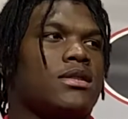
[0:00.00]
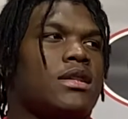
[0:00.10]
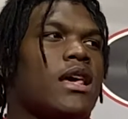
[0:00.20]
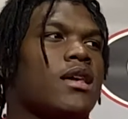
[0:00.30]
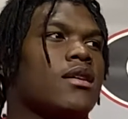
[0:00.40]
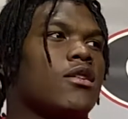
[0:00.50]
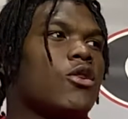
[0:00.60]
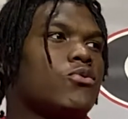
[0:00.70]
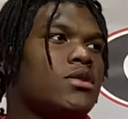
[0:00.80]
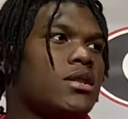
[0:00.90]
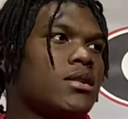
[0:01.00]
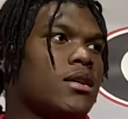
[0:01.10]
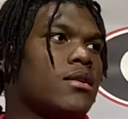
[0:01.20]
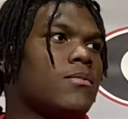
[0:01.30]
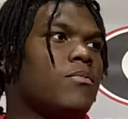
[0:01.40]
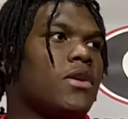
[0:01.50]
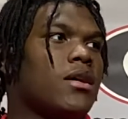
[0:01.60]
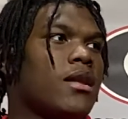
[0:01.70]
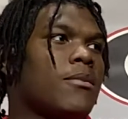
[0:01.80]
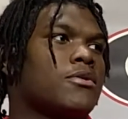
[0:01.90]
taking coaching and being
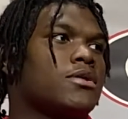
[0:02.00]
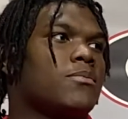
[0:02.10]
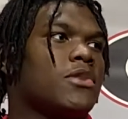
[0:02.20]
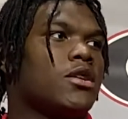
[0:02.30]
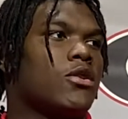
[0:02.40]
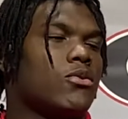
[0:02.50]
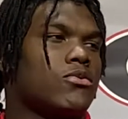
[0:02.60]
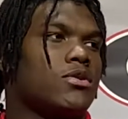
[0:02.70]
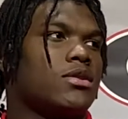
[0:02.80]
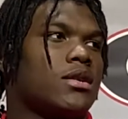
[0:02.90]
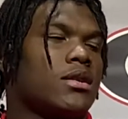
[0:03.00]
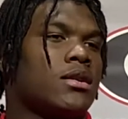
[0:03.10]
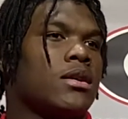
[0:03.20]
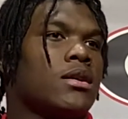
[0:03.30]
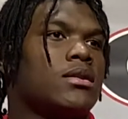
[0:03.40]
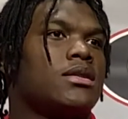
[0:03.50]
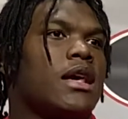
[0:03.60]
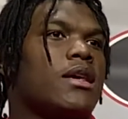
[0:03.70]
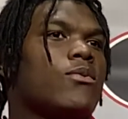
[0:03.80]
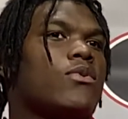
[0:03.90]
able to be coached and
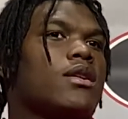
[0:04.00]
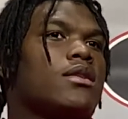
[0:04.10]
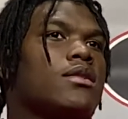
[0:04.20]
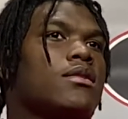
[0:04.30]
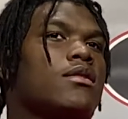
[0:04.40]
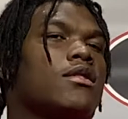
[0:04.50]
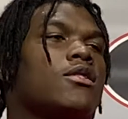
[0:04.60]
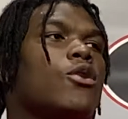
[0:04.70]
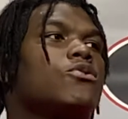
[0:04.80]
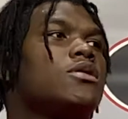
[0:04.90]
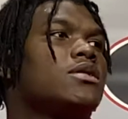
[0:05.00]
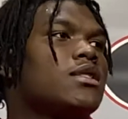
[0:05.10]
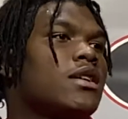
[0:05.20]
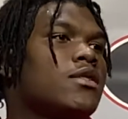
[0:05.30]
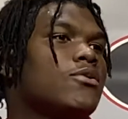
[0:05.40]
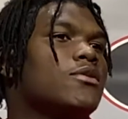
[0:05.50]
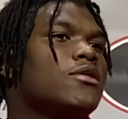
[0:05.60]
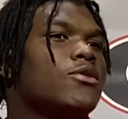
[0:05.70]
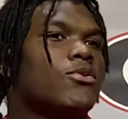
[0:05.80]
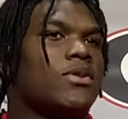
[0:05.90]
taking what the coach is telling you to
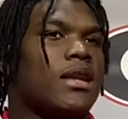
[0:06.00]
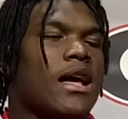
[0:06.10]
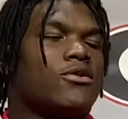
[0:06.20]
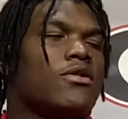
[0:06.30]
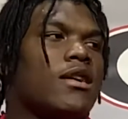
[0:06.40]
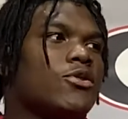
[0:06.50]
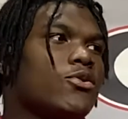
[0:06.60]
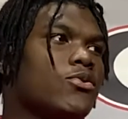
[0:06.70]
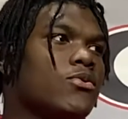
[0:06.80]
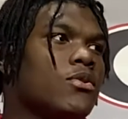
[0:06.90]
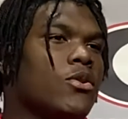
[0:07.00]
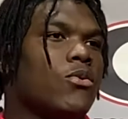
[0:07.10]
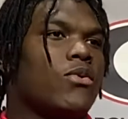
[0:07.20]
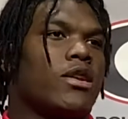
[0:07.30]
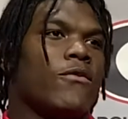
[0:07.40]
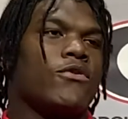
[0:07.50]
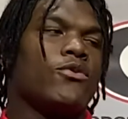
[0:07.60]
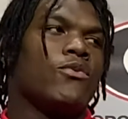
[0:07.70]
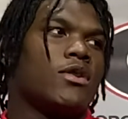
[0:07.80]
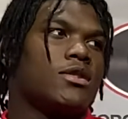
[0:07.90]
do and not try and do whatever you
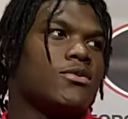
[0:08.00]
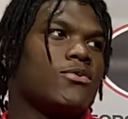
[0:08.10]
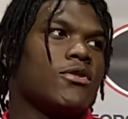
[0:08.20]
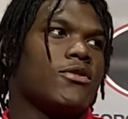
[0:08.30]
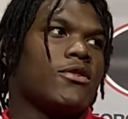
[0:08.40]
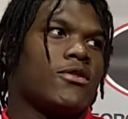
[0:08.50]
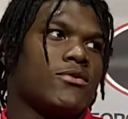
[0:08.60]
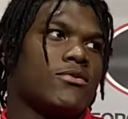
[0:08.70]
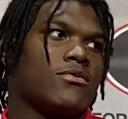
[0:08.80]
want to do on your own.